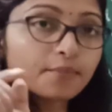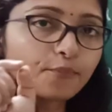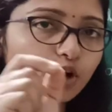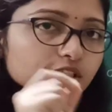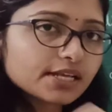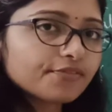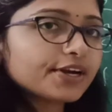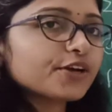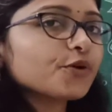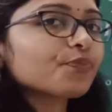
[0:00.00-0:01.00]
Pause the
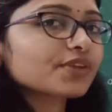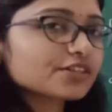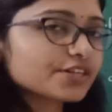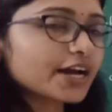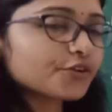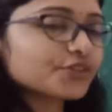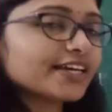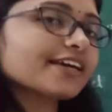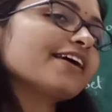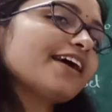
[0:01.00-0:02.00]
video, try to
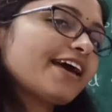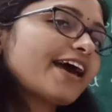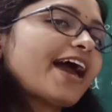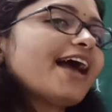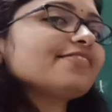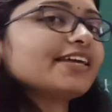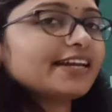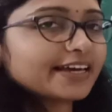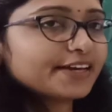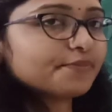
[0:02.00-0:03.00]
think and then
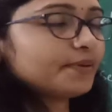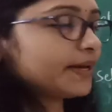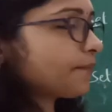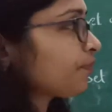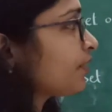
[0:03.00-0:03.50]
again play.